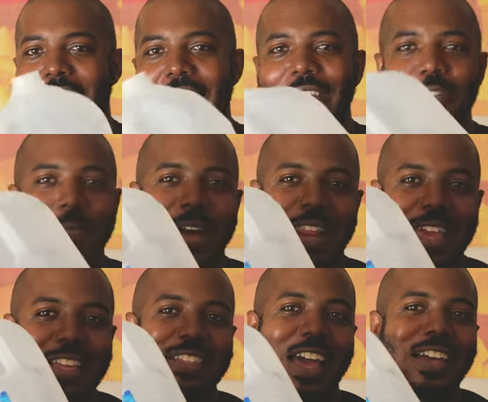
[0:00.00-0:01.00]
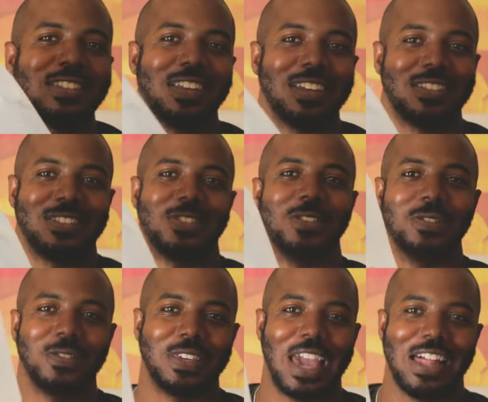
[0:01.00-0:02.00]
Everybody has access
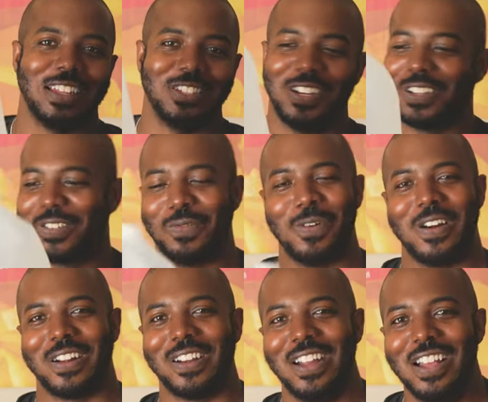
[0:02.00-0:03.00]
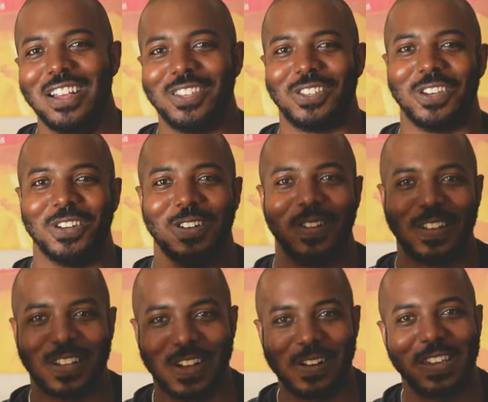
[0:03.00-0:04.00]
to gallon jugs of water, so
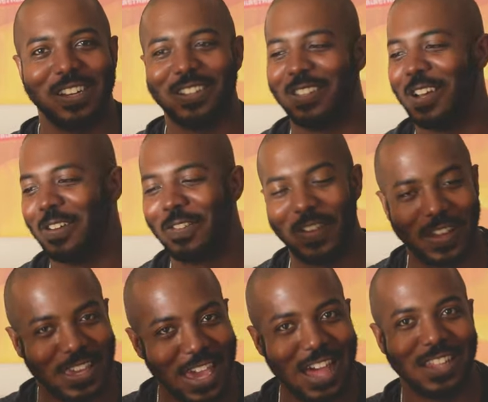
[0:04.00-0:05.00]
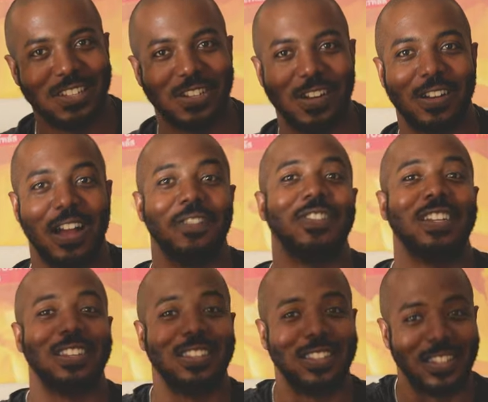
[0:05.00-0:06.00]
go get yourself a gallon jug of
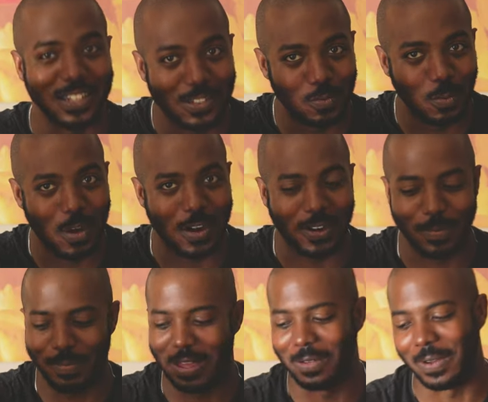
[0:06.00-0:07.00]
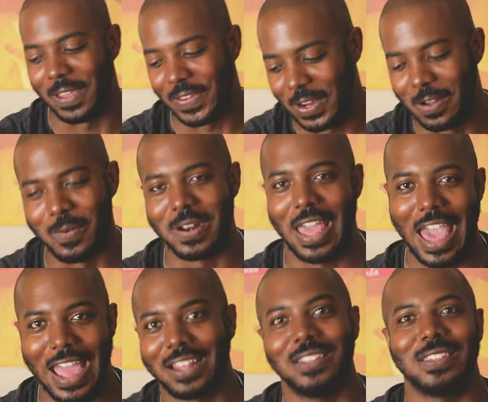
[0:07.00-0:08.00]
distilled water. By the way, you don't want to
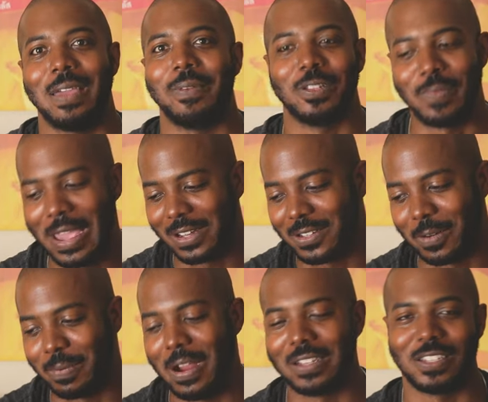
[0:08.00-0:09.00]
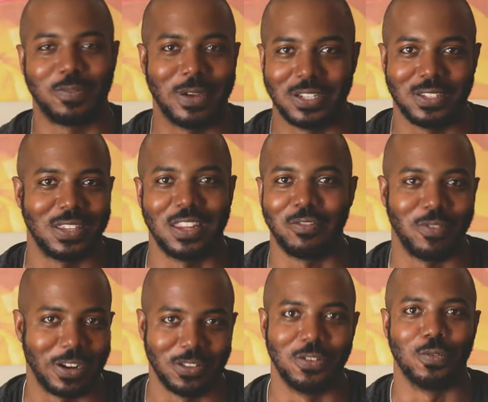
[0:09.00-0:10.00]
add contaminants back into your process by just getting
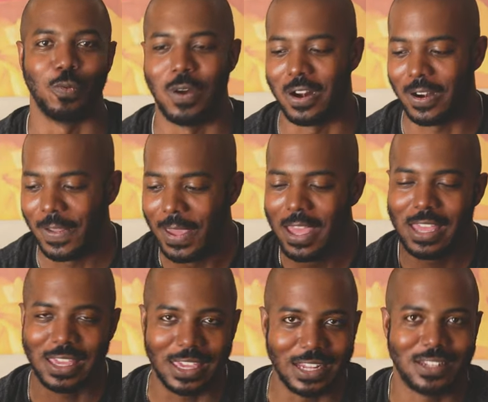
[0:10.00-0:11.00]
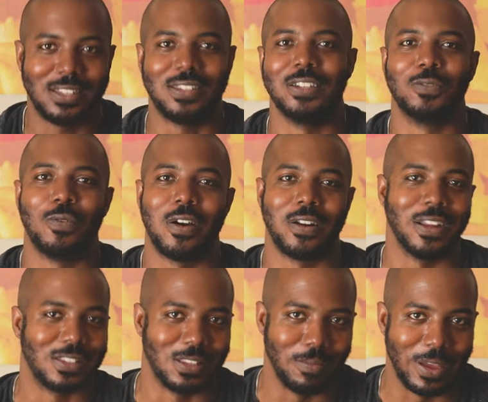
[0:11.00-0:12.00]
regular old water. Get distilled water.
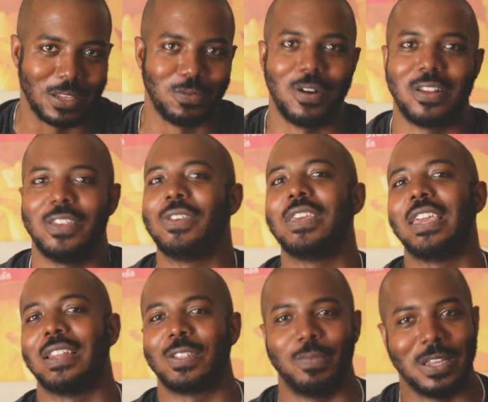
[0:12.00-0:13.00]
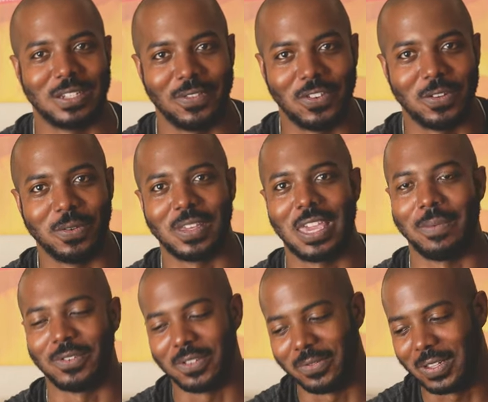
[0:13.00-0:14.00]
It's the best water that you can get, especially if you're doing
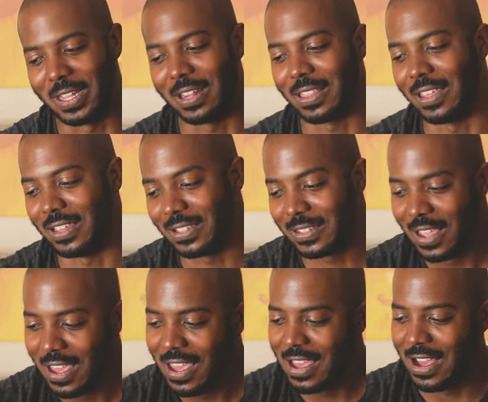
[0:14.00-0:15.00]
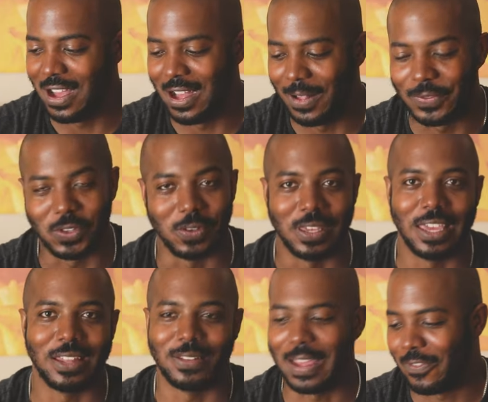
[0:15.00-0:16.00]
chemistry-related things. Uh, so you can
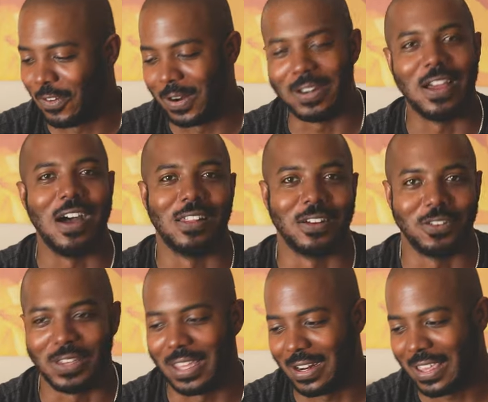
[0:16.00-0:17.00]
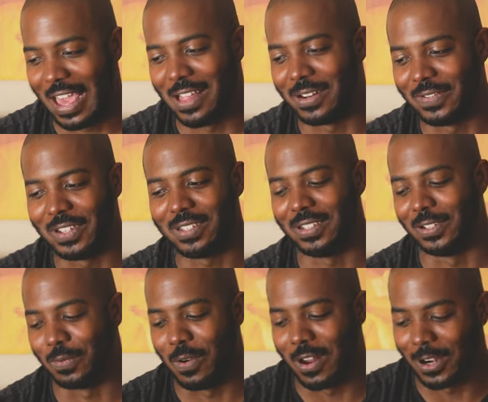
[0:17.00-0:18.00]
get, like for a dollar, you can get a gallon of
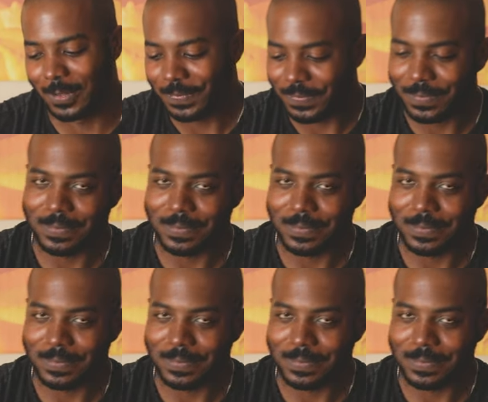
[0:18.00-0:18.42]
distilled water.